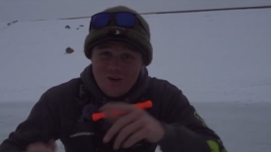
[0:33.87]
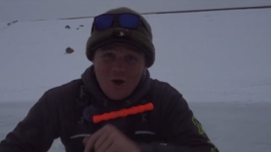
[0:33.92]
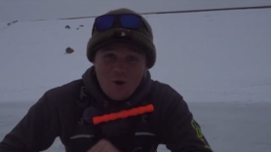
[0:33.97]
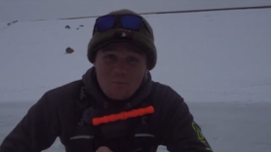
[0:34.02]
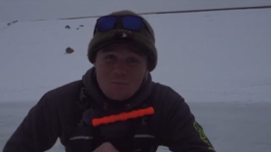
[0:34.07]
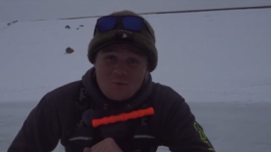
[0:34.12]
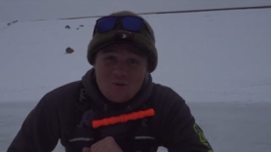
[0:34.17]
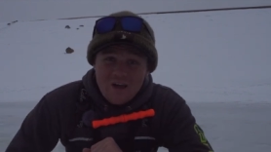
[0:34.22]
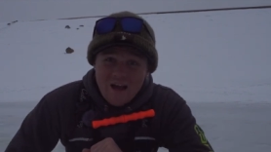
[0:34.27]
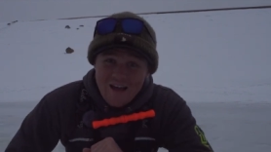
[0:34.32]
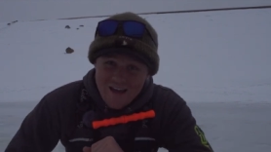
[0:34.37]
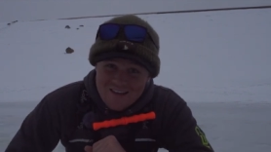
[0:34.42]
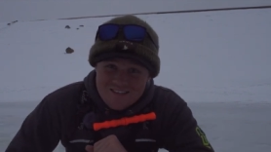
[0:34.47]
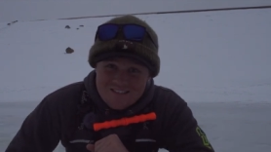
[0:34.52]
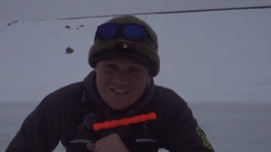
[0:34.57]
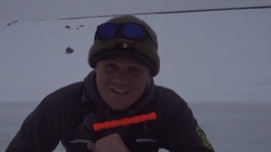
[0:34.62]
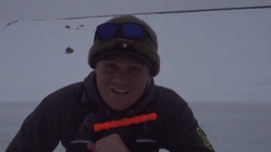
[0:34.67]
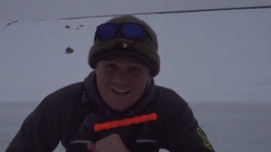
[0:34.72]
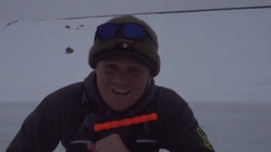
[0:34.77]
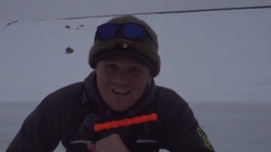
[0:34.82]
Hope you
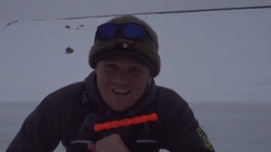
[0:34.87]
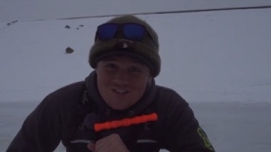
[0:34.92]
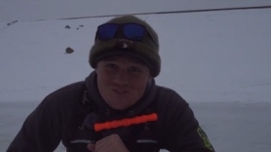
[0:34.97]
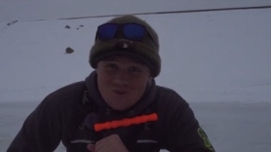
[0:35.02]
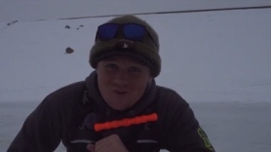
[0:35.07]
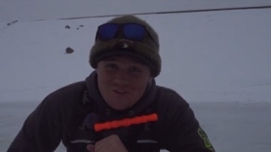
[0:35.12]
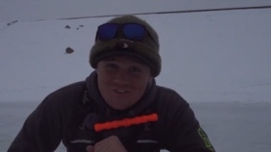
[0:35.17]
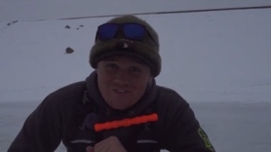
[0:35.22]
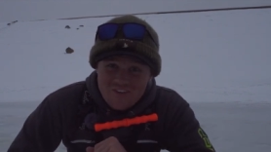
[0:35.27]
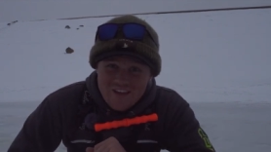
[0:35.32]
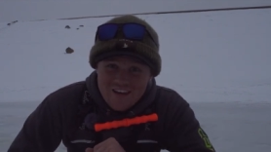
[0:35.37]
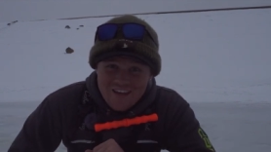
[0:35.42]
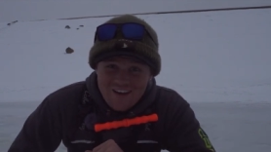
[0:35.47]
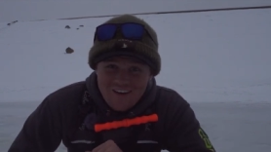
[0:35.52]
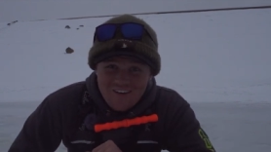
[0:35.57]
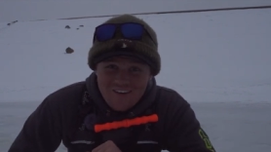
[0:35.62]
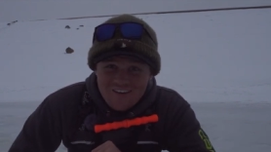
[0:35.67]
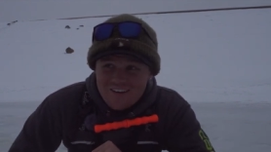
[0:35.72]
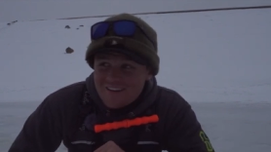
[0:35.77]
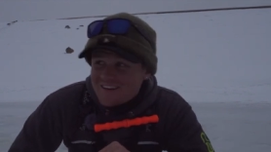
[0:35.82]
guys enjoy the
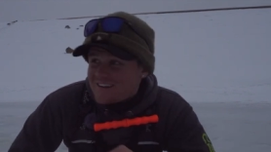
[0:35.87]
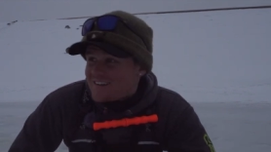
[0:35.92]
video.